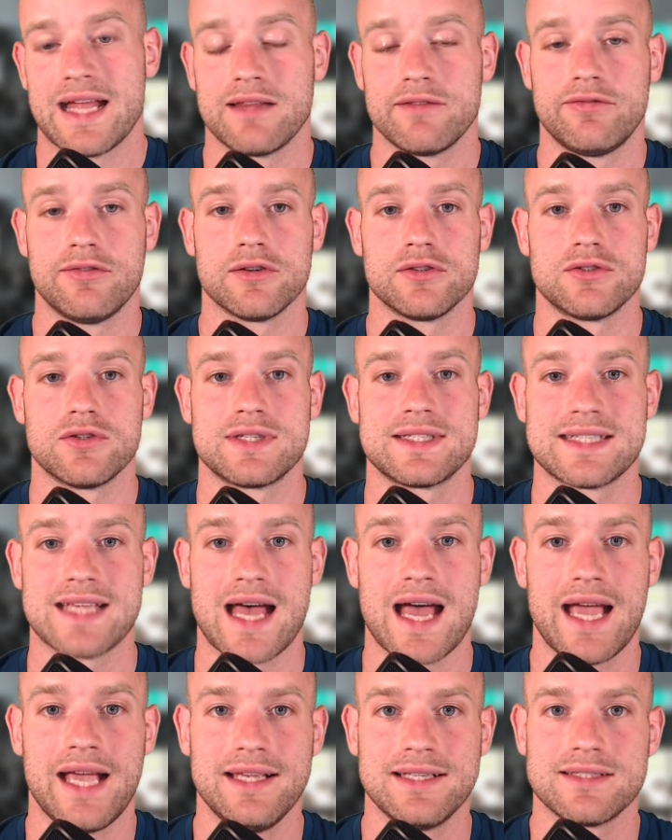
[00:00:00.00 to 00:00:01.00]
for the
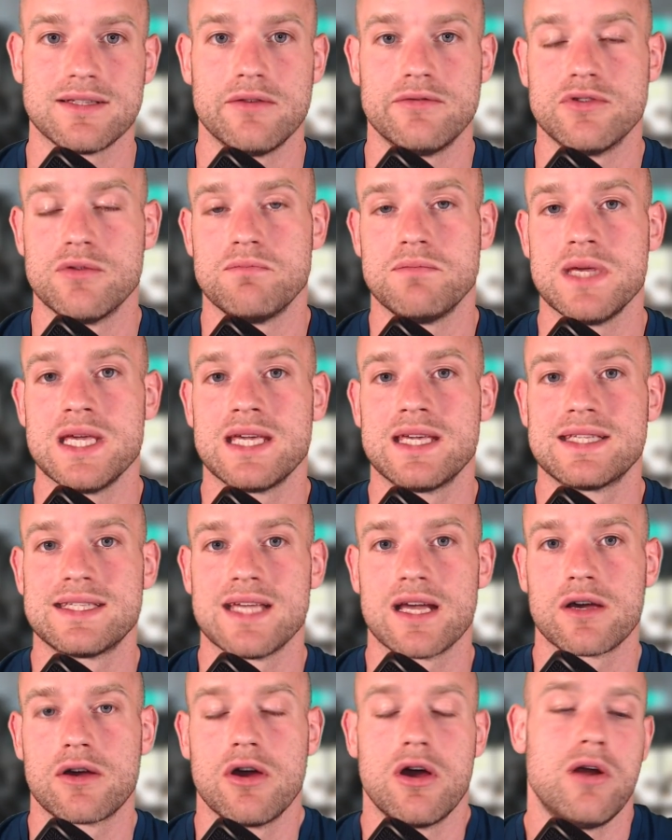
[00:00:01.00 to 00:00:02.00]
size of the big
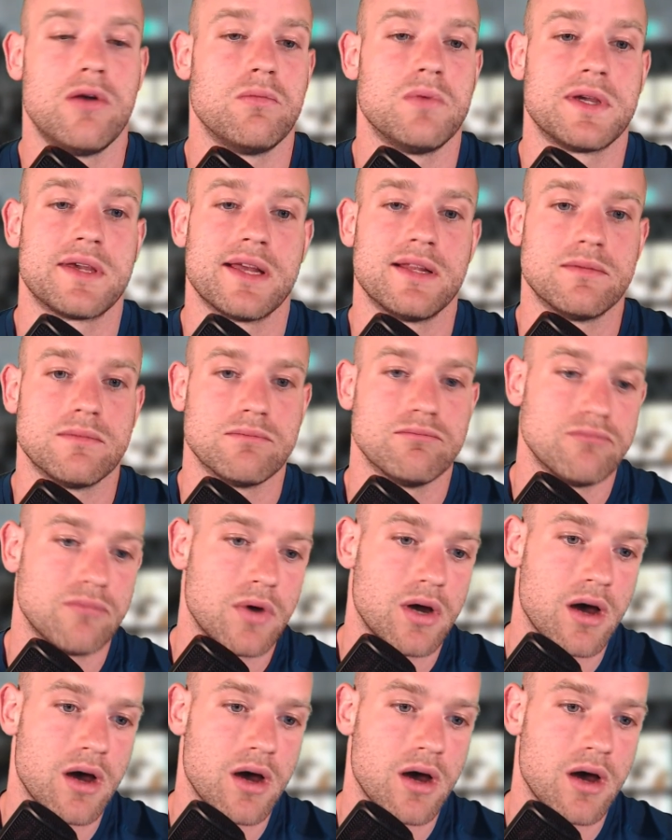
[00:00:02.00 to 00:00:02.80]
circle, we can